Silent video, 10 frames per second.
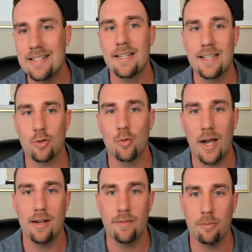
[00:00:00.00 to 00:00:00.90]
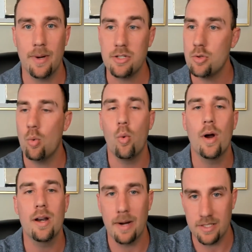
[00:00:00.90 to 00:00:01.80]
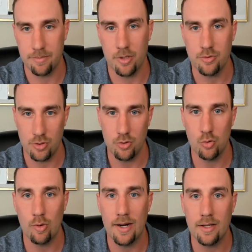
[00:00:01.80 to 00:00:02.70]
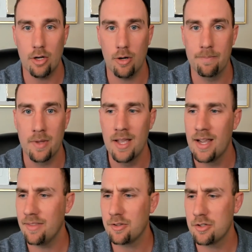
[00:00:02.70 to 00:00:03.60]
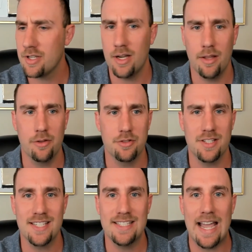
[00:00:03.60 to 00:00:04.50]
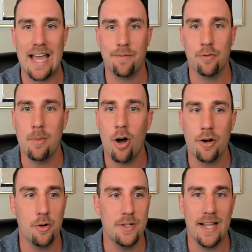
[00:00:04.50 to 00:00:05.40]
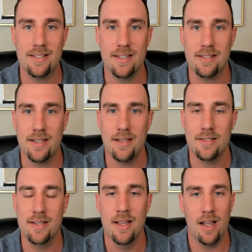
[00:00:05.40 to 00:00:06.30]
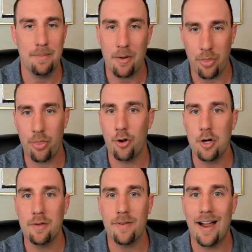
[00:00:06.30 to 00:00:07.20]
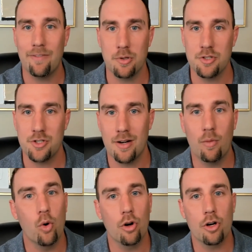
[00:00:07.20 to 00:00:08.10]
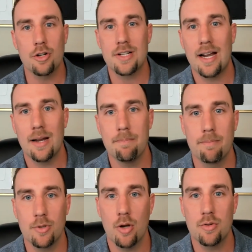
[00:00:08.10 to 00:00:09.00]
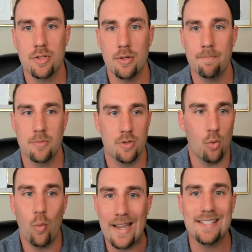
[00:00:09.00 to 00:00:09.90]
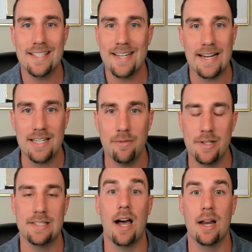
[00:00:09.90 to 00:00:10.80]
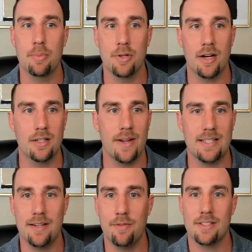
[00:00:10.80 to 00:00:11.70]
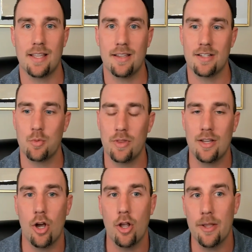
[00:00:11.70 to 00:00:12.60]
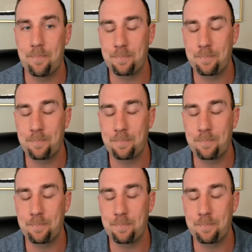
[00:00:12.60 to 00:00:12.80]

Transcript: to get the right information. What am I supposed to do right here? I think there's a, there's a stat from Autodesk that says about 35% of worker time goes to, to wasted activities, non productive activities, I think is what they call it,